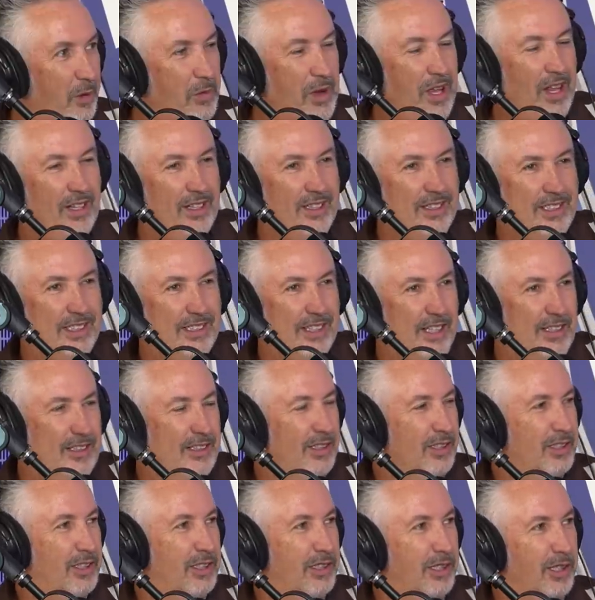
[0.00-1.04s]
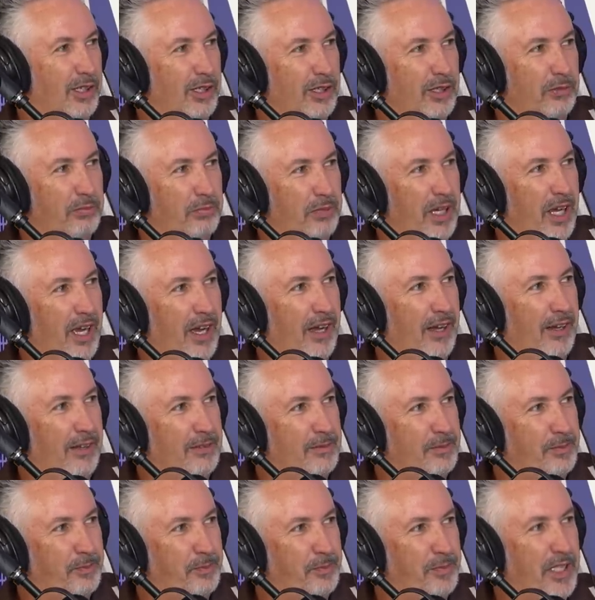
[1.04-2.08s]
Well, I like to slurp. Yeah.
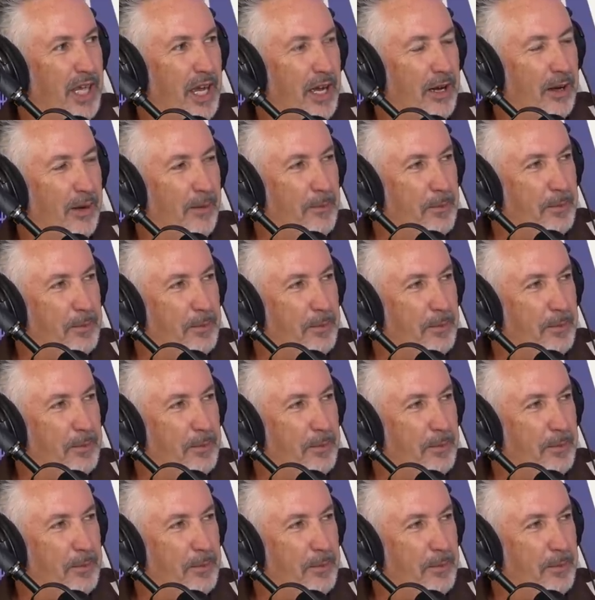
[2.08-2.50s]
Yeah.